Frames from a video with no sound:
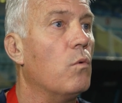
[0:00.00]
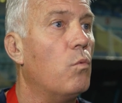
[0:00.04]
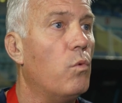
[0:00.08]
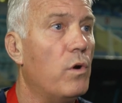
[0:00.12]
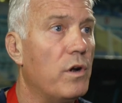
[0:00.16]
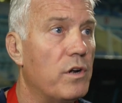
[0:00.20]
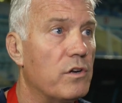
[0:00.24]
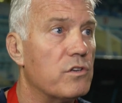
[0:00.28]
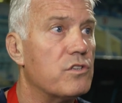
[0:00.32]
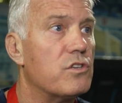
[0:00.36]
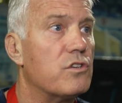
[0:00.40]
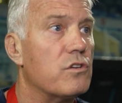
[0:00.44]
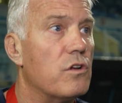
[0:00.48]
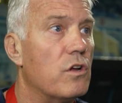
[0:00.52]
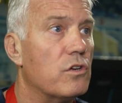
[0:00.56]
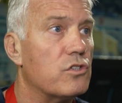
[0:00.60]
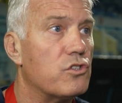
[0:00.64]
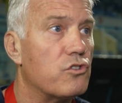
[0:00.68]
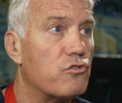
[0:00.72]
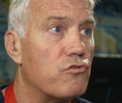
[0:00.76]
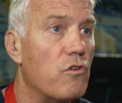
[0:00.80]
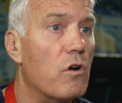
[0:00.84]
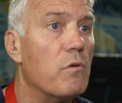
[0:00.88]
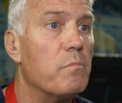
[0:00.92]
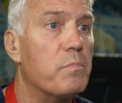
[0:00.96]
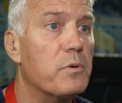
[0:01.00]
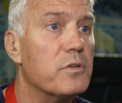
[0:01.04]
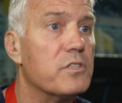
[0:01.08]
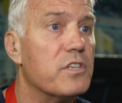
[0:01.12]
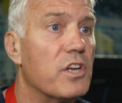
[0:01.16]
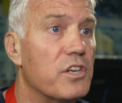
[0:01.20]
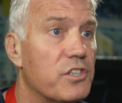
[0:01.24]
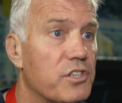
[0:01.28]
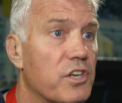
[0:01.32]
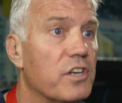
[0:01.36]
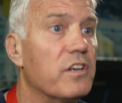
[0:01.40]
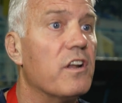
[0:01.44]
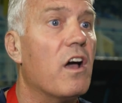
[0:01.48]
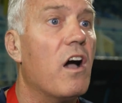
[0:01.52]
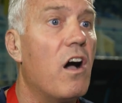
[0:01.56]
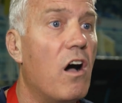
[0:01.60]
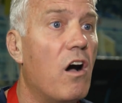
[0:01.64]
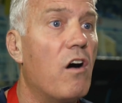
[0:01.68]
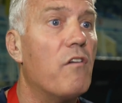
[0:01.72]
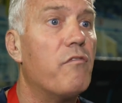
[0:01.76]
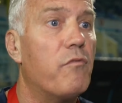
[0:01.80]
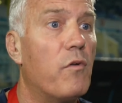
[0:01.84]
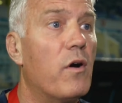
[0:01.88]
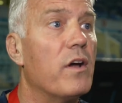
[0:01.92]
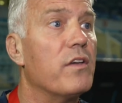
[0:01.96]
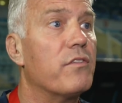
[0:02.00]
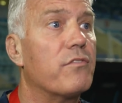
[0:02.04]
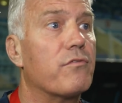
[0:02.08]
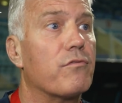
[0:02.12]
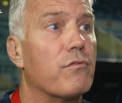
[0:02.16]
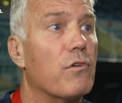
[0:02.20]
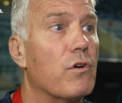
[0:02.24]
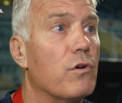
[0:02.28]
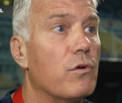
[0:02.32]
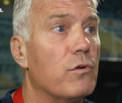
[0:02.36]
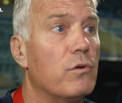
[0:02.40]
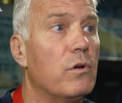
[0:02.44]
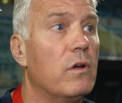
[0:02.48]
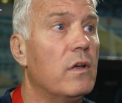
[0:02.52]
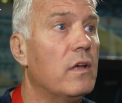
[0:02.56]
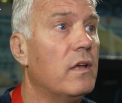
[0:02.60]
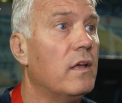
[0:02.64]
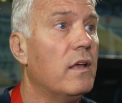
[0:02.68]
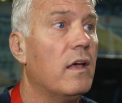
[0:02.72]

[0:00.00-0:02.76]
we're in a strong position halfway through,